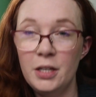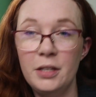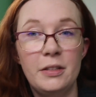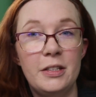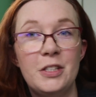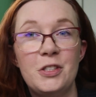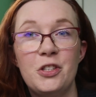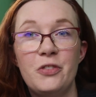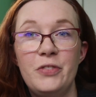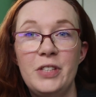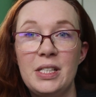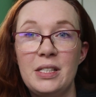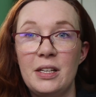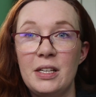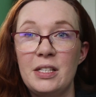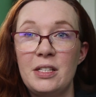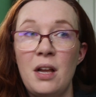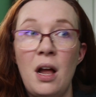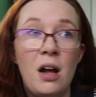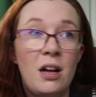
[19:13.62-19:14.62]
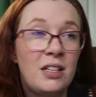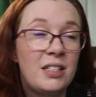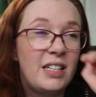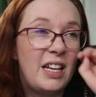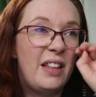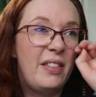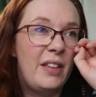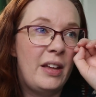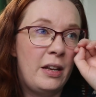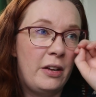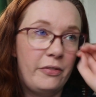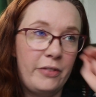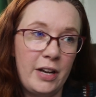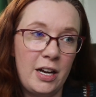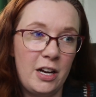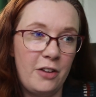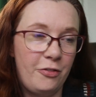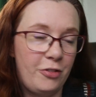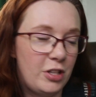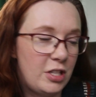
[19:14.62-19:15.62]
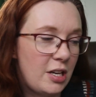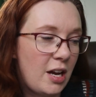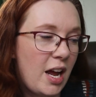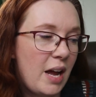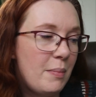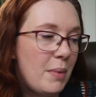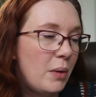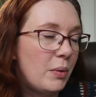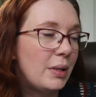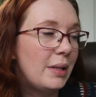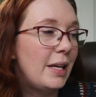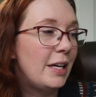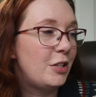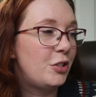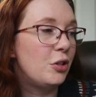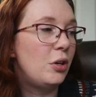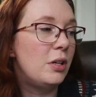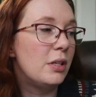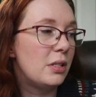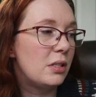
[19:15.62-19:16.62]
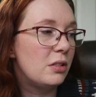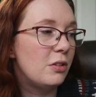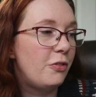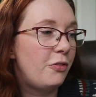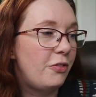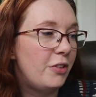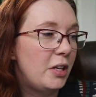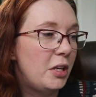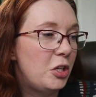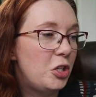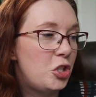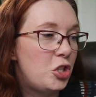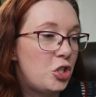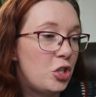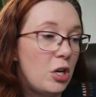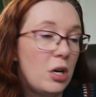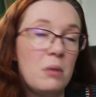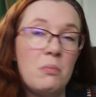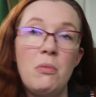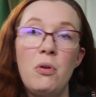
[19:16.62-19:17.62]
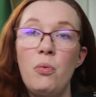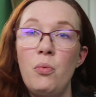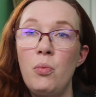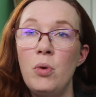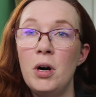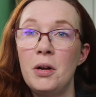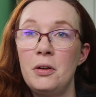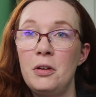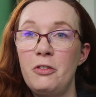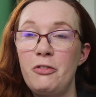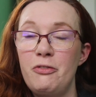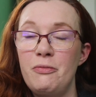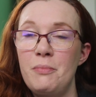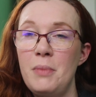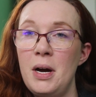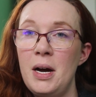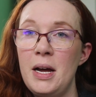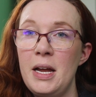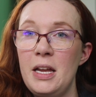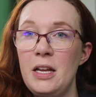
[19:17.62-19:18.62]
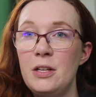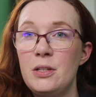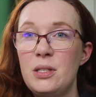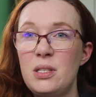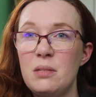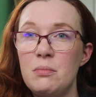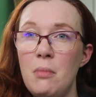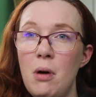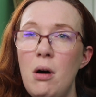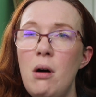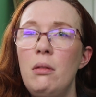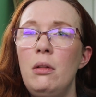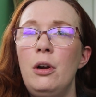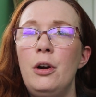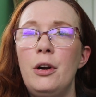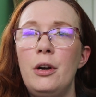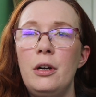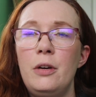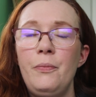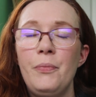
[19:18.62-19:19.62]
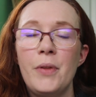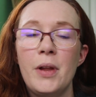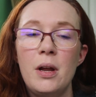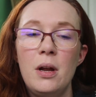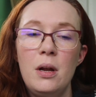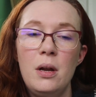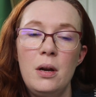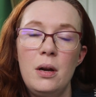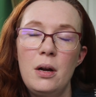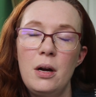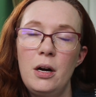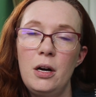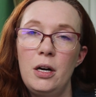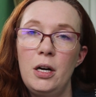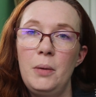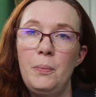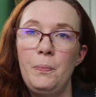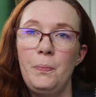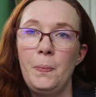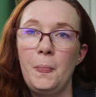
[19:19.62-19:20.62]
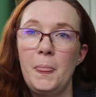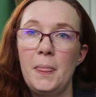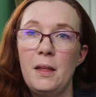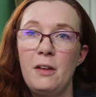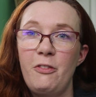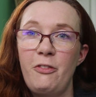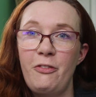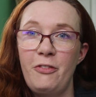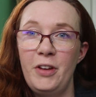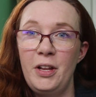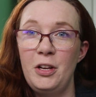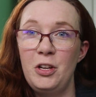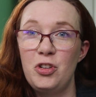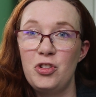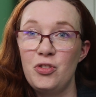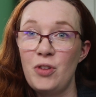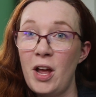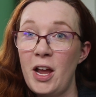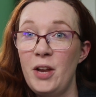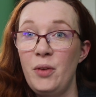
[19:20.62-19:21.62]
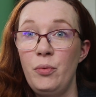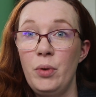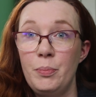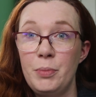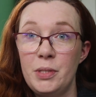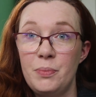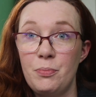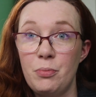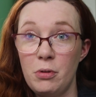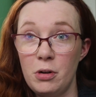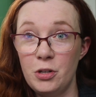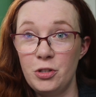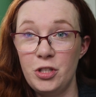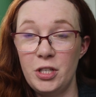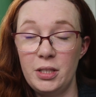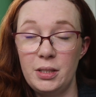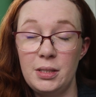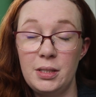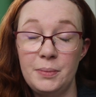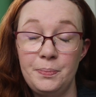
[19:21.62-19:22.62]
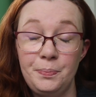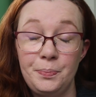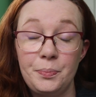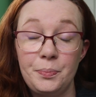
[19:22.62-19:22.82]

Desert Vista socks, and then if I have the time I would like to also finish one of my smaller Finish 9 Whips projects.